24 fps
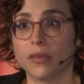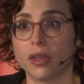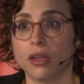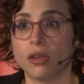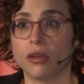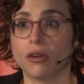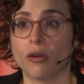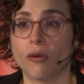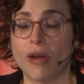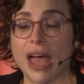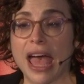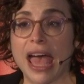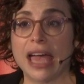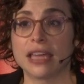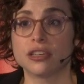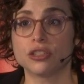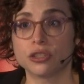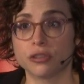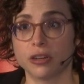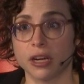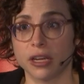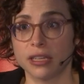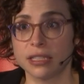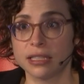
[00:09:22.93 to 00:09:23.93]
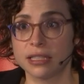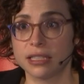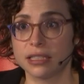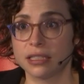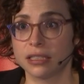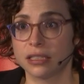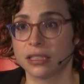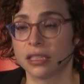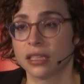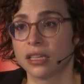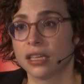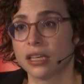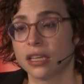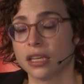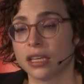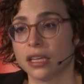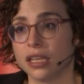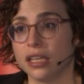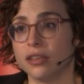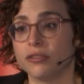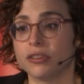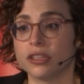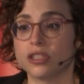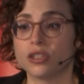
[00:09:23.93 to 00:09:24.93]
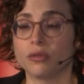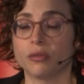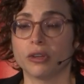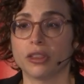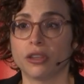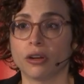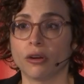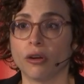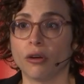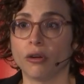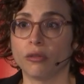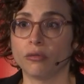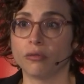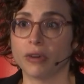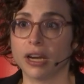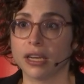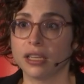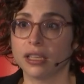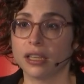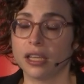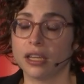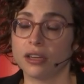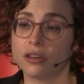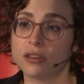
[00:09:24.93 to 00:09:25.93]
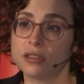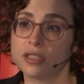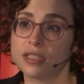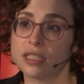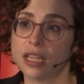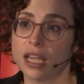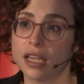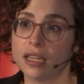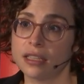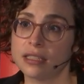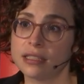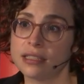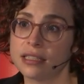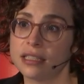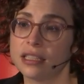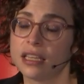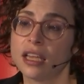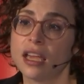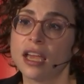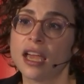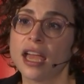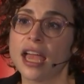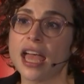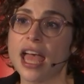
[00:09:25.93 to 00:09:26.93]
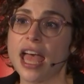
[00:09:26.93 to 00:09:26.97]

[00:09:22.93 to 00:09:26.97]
you know, add trust even to what their own regulator says.